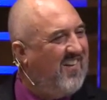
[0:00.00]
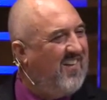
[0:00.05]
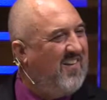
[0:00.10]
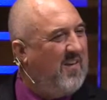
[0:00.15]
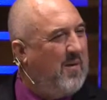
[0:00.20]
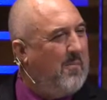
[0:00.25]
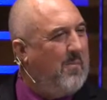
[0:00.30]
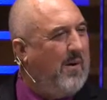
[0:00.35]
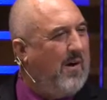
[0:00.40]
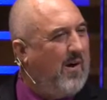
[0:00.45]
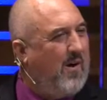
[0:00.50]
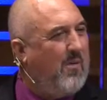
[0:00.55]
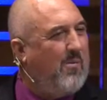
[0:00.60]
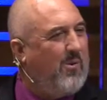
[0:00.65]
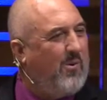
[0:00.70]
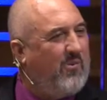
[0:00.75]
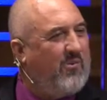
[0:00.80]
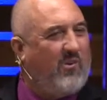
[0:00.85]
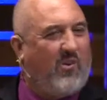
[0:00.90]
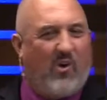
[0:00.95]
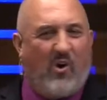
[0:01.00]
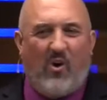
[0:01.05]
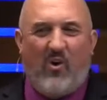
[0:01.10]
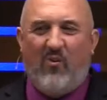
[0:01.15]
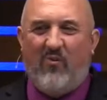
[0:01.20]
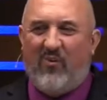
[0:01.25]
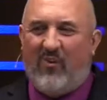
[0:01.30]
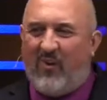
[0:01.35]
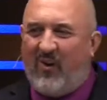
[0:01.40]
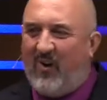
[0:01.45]
The parables are
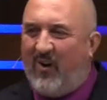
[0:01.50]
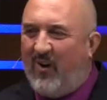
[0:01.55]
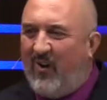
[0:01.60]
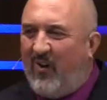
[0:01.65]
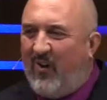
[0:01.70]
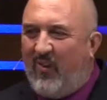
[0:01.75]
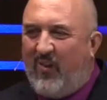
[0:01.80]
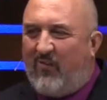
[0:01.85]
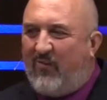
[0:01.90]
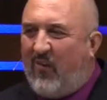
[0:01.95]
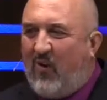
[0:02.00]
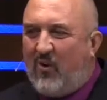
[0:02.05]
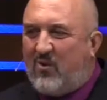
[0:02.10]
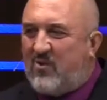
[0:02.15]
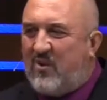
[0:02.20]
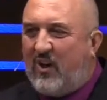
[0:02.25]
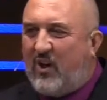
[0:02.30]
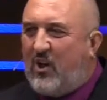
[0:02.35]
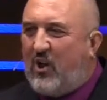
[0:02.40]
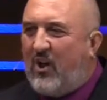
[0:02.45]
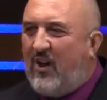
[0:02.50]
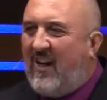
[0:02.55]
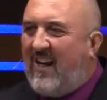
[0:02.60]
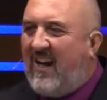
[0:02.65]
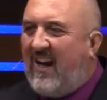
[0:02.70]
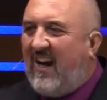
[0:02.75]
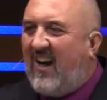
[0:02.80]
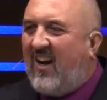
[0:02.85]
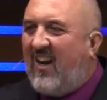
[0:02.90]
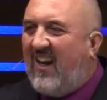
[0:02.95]
over. The folks that couldn't
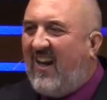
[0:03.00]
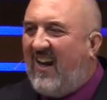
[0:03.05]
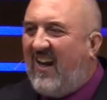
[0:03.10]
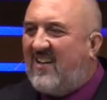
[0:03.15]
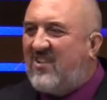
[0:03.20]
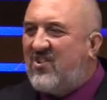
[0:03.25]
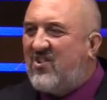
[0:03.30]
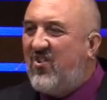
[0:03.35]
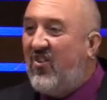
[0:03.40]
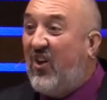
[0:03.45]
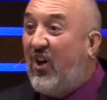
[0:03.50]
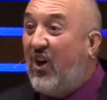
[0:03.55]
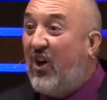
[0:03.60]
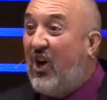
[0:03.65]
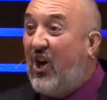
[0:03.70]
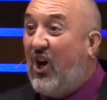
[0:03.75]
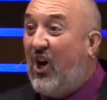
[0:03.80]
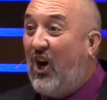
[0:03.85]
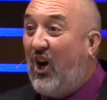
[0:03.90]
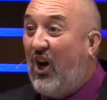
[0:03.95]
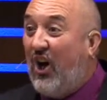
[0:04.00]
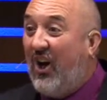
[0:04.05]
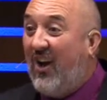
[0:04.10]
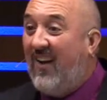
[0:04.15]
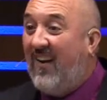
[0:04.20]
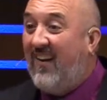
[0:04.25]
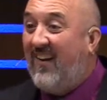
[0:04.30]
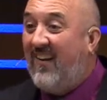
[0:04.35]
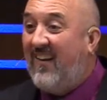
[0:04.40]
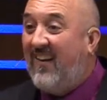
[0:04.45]
care less, they're gone.
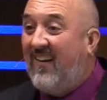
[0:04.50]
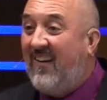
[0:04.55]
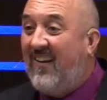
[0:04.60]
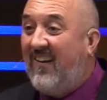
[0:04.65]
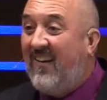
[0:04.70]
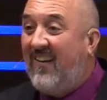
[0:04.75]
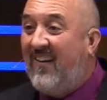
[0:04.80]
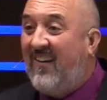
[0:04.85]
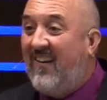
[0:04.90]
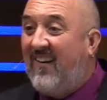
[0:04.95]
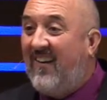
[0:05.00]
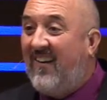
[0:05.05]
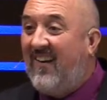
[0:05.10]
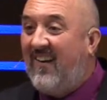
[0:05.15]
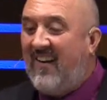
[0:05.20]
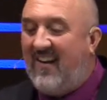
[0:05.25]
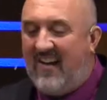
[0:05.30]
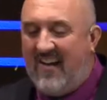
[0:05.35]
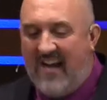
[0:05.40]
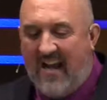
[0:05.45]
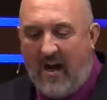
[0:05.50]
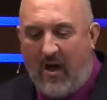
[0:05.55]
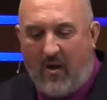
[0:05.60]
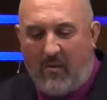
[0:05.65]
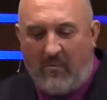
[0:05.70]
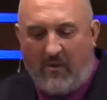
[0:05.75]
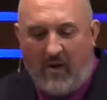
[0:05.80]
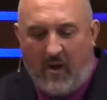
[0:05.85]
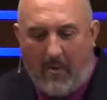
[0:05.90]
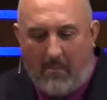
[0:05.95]
Now I'm
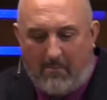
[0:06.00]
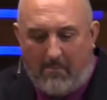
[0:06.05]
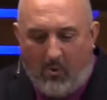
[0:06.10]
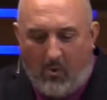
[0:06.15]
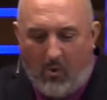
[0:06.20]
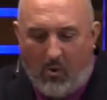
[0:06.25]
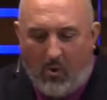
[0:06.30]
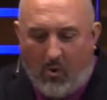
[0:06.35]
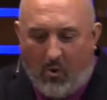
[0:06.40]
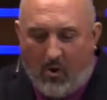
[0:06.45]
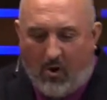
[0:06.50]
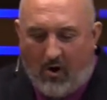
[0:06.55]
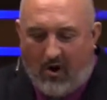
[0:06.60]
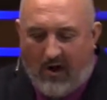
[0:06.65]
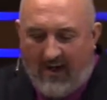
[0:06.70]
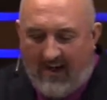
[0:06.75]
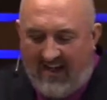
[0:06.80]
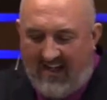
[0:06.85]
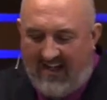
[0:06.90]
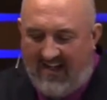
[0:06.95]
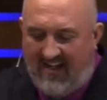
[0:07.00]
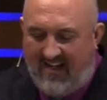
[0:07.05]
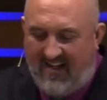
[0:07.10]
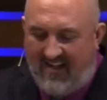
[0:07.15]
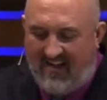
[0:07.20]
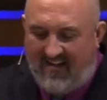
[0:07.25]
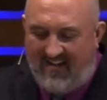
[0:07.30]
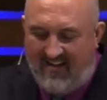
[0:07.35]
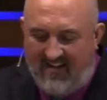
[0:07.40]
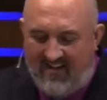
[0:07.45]
going to pour
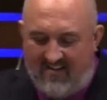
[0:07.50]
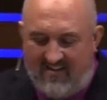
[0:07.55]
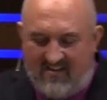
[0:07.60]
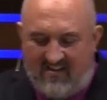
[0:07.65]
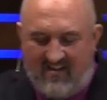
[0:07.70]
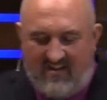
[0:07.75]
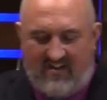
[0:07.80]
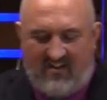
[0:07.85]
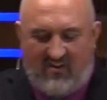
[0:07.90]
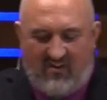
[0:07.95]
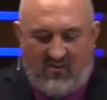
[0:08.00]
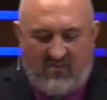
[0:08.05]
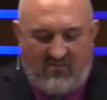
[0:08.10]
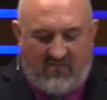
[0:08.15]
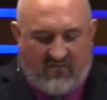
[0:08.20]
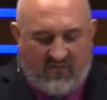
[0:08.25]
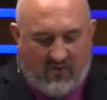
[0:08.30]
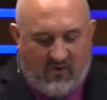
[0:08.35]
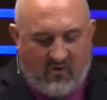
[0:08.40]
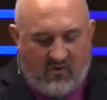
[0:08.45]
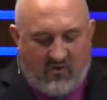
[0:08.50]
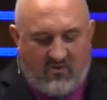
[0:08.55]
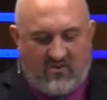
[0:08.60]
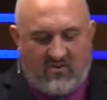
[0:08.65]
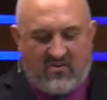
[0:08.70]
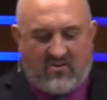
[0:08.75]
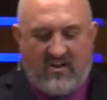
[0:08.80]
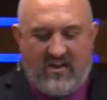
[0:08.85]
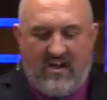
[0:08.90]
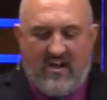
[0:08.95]
in to you
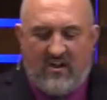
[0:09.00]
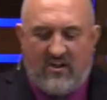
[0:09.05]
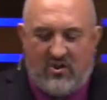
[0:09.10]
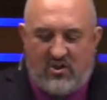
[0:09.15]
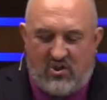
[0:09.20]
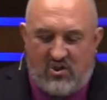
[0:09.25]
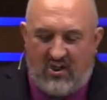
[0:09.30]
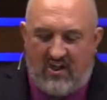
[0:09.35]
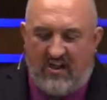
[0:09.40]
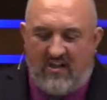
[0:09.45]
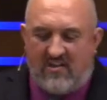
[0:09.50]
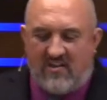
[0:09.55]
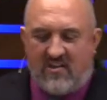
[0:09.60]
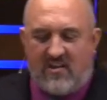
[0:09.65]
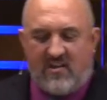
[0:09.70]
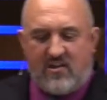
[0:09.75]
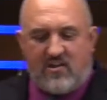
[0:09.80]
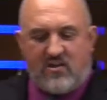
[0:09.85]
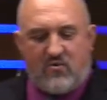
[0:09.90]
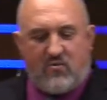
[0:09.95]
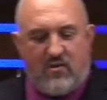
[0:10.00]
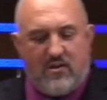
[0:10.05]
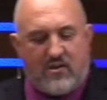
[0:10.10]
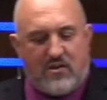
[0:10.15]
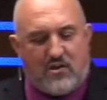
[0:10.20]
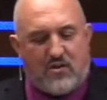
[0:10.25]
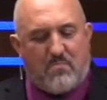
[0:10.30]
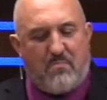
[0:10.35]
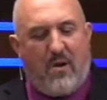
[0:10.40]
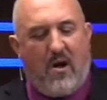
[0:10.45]
folks. Jesus
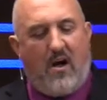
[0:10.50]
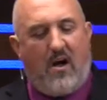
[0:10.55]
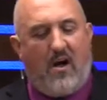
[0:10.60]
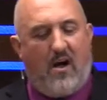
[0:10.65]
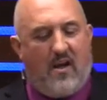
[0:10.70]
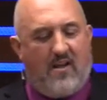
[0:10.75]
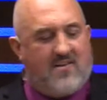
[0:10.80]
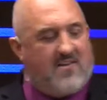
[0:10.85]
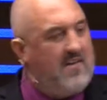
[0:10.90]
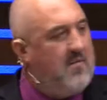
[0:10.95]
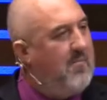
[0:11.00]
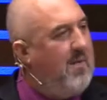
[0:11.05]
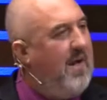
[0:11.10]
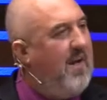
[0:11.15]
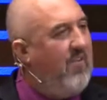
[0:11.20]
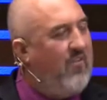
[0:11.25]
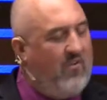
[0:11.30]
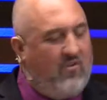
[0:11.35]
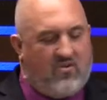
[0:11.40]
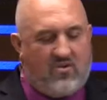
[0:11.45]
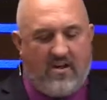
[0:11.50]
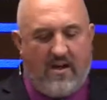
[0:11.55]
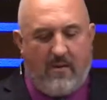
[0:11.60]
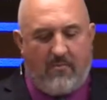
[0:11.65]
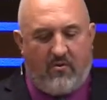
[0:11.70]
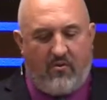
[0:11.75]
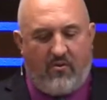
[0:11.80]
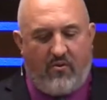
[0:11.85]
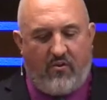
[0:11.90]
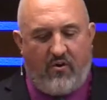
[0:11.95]
responds in Matthew
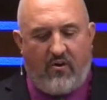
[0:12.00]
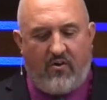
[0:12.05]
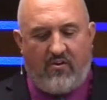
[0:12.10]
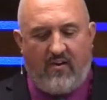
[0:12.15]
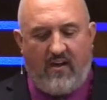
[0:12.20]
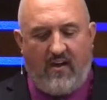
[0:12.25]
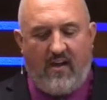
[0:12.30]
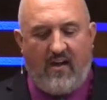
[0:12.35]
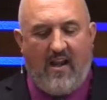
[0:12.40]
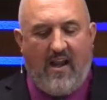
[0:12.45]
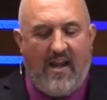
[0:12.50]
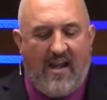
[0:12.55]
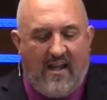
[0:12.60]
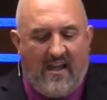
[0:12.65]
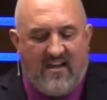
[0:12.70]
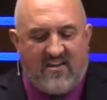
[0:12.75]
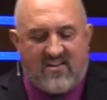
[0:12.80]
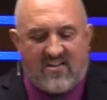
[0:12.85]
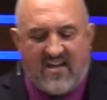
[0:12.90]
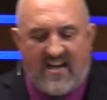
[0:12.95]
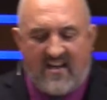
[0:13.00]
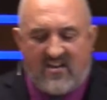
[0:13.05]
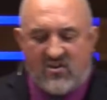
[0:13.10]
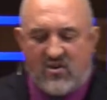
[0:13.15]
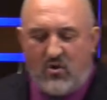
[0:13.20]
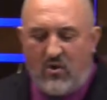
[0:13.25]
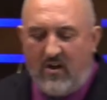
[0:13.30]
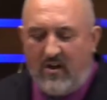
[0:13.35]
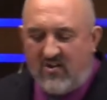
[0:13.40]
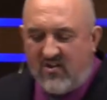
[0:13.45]
chapter 13. He says
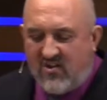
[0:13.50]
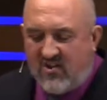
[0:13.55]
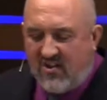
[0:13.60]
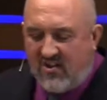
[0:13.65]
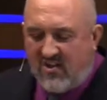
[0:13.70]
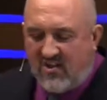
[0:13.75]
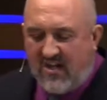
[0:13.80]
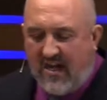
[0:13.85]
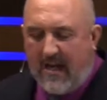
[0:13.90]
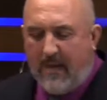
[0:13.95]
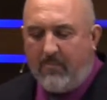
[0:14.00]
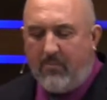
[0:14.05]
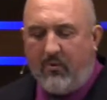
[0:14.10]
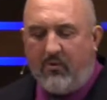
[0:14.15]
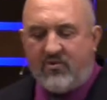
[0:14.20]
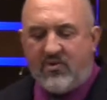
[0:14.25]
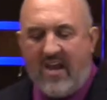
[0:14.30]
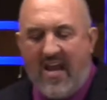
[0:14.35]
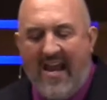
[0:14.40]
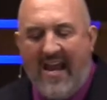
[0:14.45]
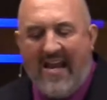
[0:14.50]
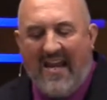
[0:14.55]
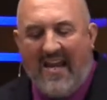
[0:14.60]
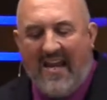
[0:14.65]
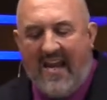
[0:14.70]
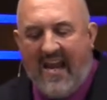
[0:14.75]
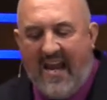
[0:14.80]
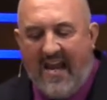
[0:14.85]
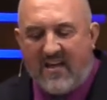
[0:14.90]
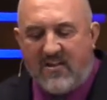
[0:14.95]
to his disciples,
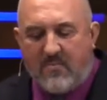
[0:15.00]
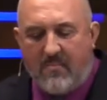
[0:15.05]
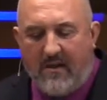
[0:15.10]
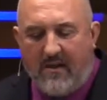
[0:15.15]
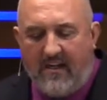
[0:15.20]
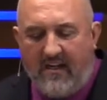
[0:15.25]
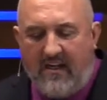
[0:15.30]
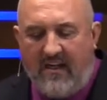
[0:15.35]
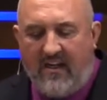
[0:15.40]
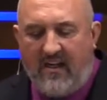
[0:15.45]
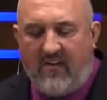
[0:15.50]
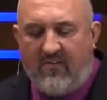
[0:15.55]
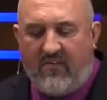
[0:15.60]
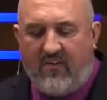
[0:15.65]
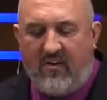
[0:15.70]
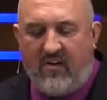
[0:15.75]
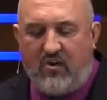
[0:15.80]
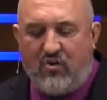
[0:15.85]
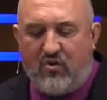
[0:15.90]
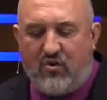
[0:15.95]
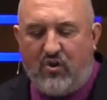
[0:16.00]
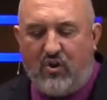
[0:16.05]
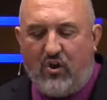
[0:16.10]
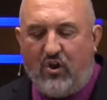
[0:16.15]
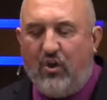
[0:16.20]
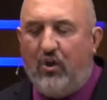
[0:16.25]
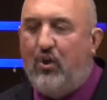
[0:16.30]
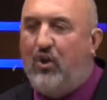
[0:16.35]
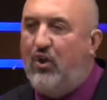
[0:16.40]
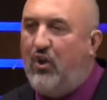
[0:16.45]
It has been given to
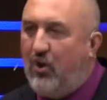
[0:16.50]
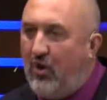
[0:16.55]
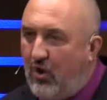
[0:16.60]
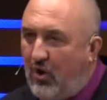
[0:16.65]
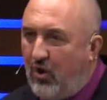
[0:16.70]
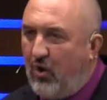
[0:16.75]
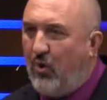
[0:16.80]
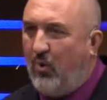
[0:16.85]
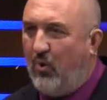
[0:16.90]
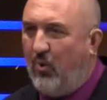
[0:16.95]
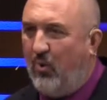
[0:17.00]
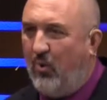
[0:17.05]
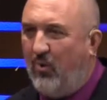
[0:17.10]
you.